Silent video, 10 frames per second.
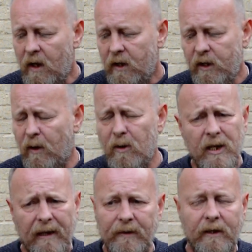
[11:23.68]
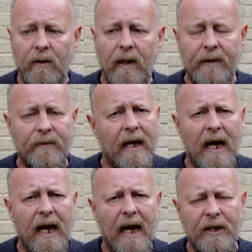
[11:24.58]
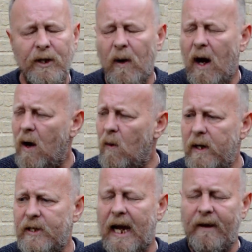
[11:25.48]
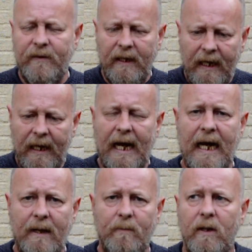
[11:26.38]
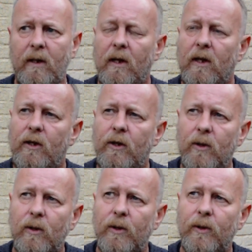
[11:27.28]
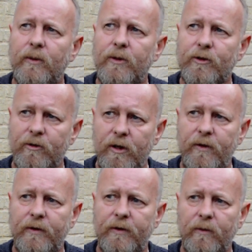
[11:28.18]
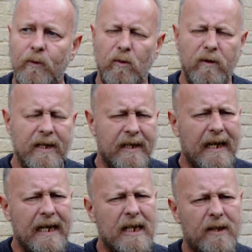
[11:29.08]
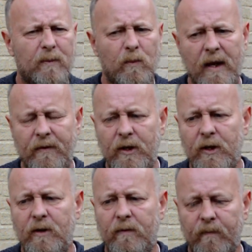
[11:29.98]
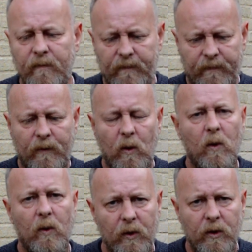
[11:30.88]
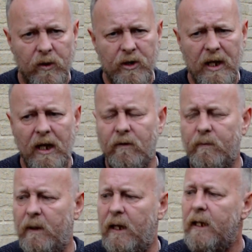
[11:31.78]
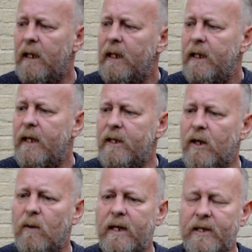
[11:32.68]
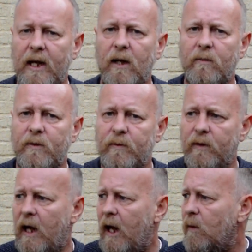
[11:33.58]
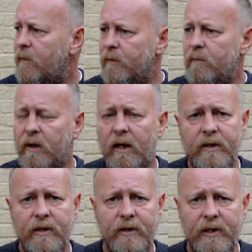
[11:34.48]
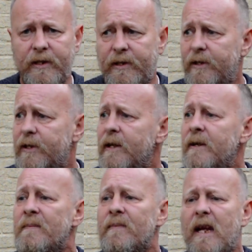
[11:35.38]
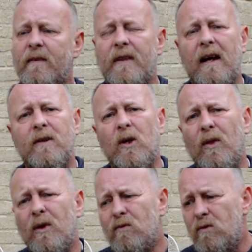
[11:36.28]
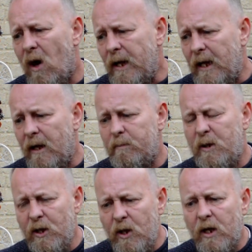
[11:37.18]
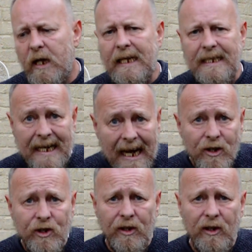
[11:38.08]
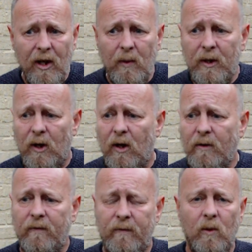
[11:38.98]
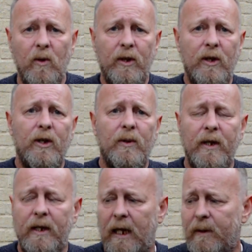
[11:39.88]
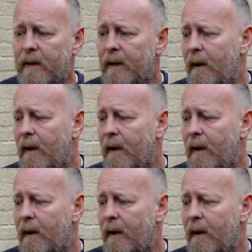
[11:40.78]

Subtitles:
You always have to go out there, and you always have to claim your truth, what resonates with you for yourself. But there's always help from brothers and sisters if they've got the right pure intention going on for you, you know.